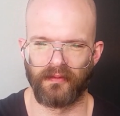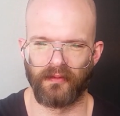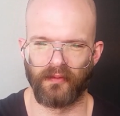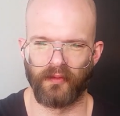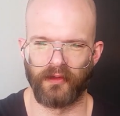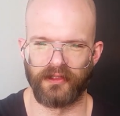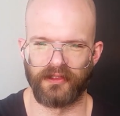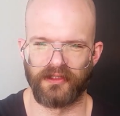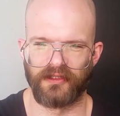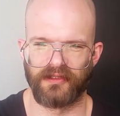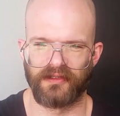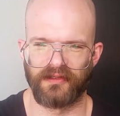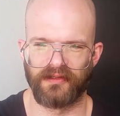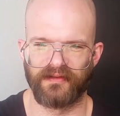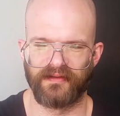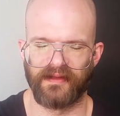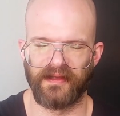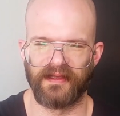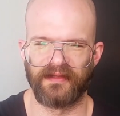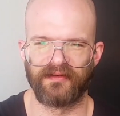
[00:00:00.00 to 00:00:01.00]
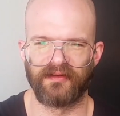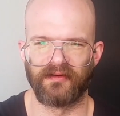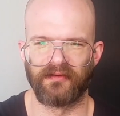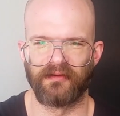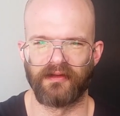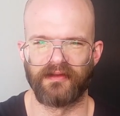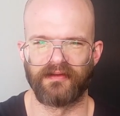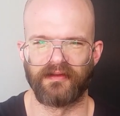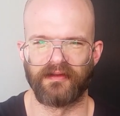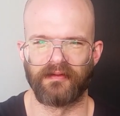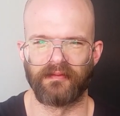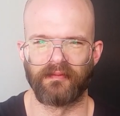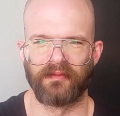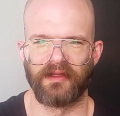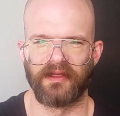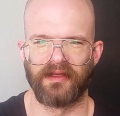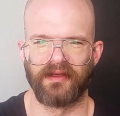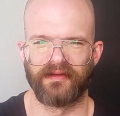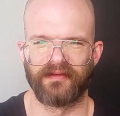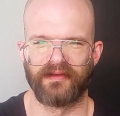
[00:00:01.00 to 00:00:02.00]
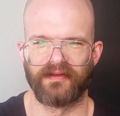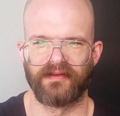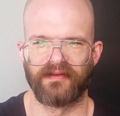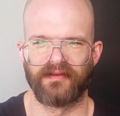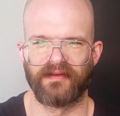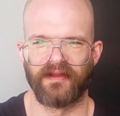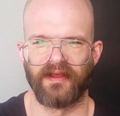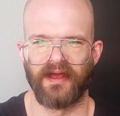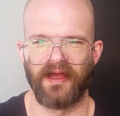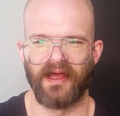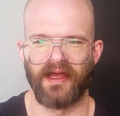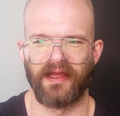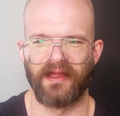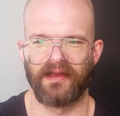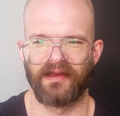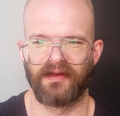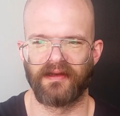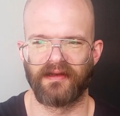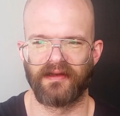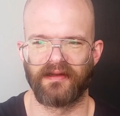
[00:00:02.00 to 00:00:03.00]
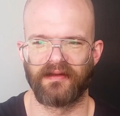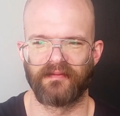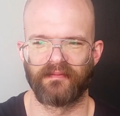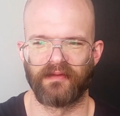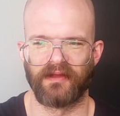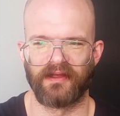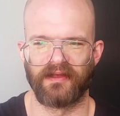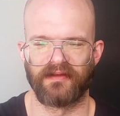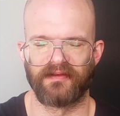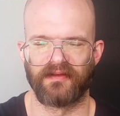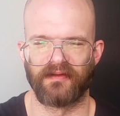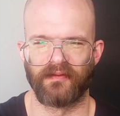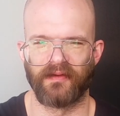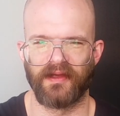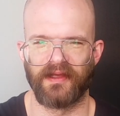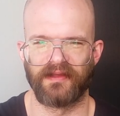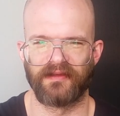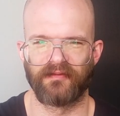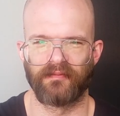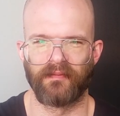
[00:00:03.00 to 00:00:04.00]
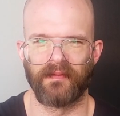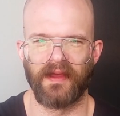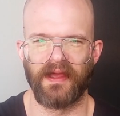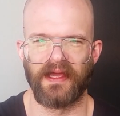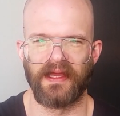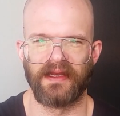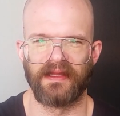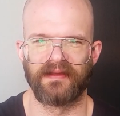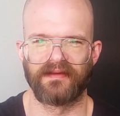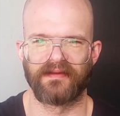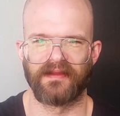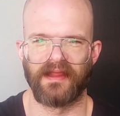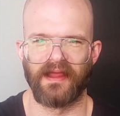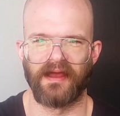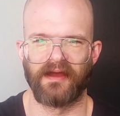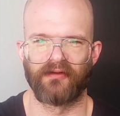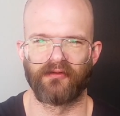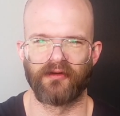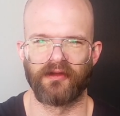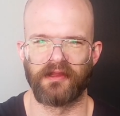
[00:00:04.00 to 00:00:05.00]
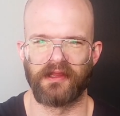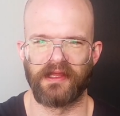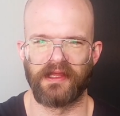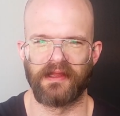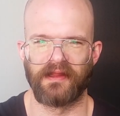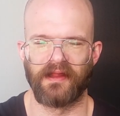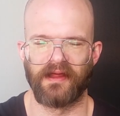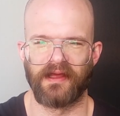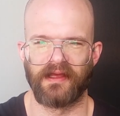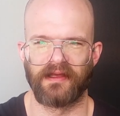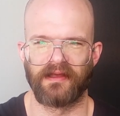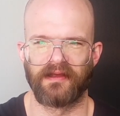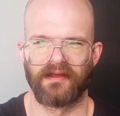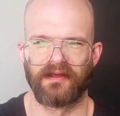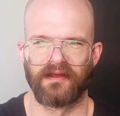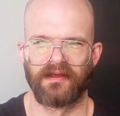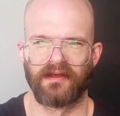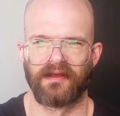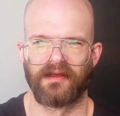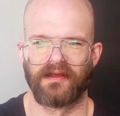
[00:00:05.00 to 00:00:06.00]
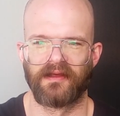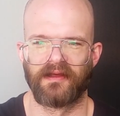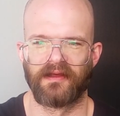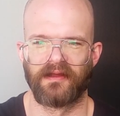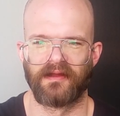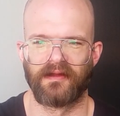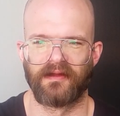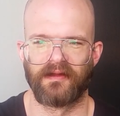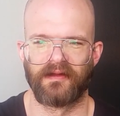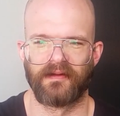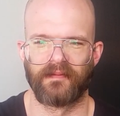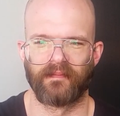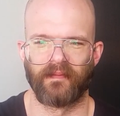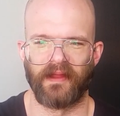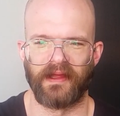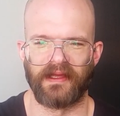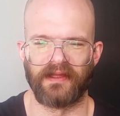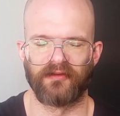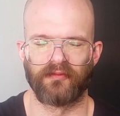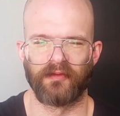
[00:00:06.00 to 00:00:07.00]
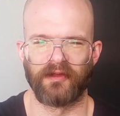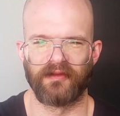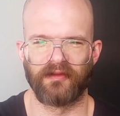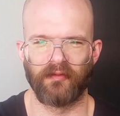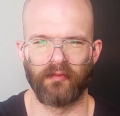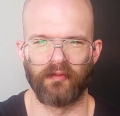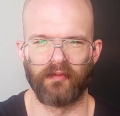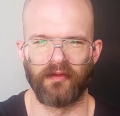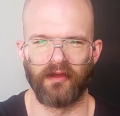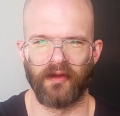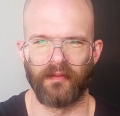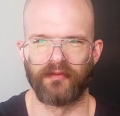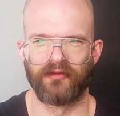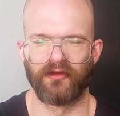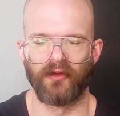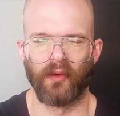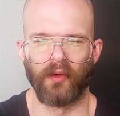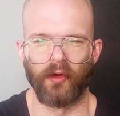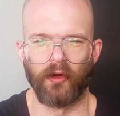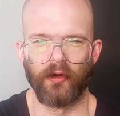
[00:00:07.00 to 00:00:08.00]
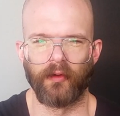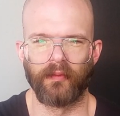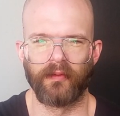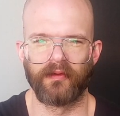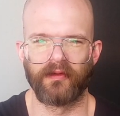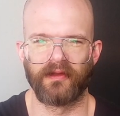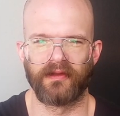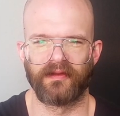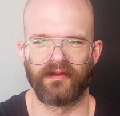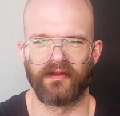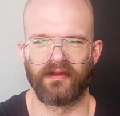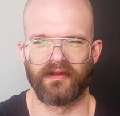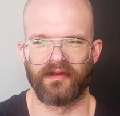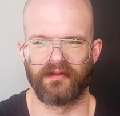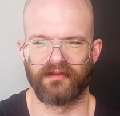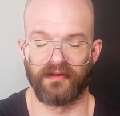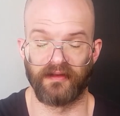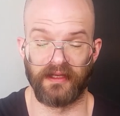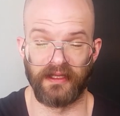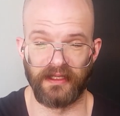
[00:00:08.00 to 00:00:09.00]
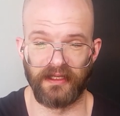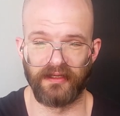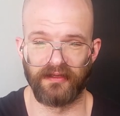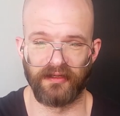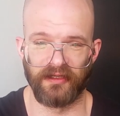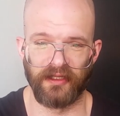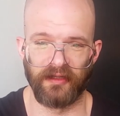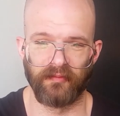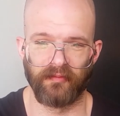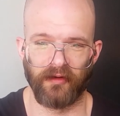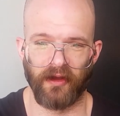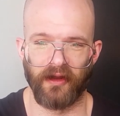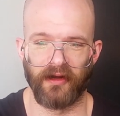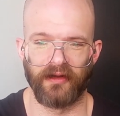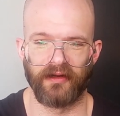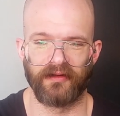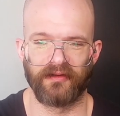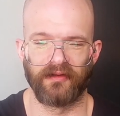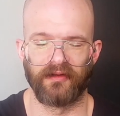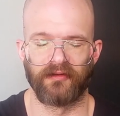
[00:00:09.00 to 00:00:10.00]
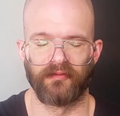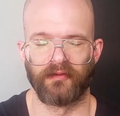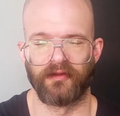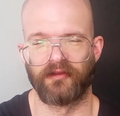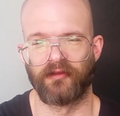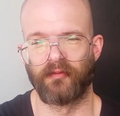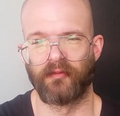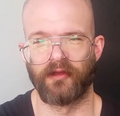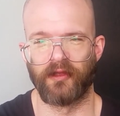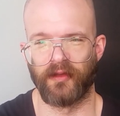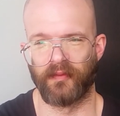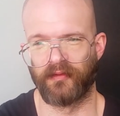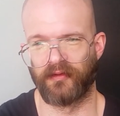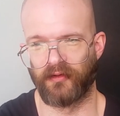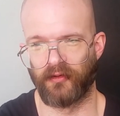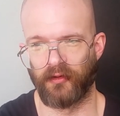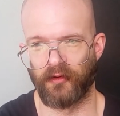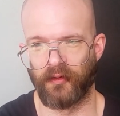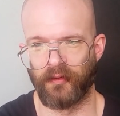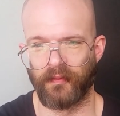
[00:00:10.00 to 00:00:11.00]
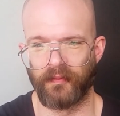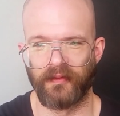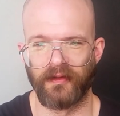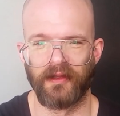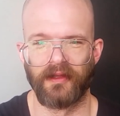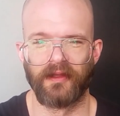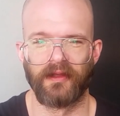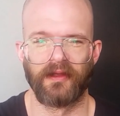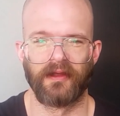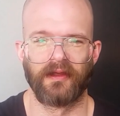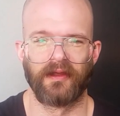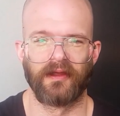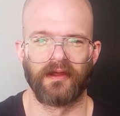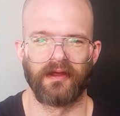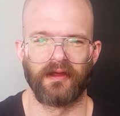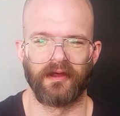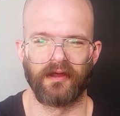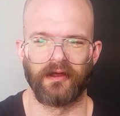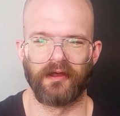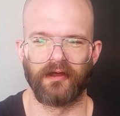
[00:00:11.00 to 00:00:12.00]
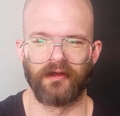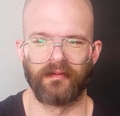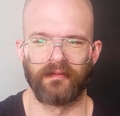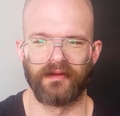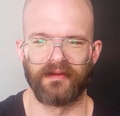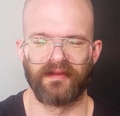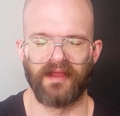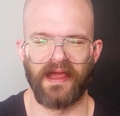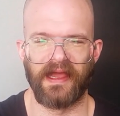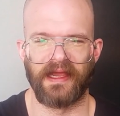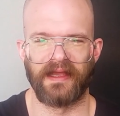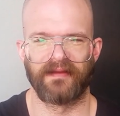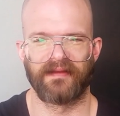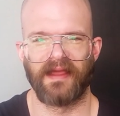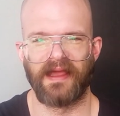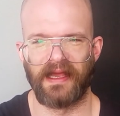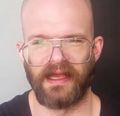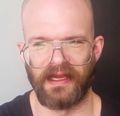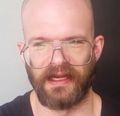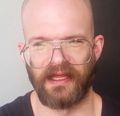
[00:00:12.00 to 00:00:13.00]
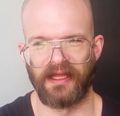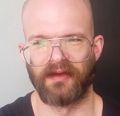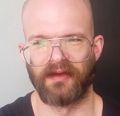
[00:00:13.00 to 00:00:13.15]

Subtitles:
which stands to reason because the way it's made, it's not really like like it's meant to absorb. It's a conditioning product, so it's meant to be absorbed and taken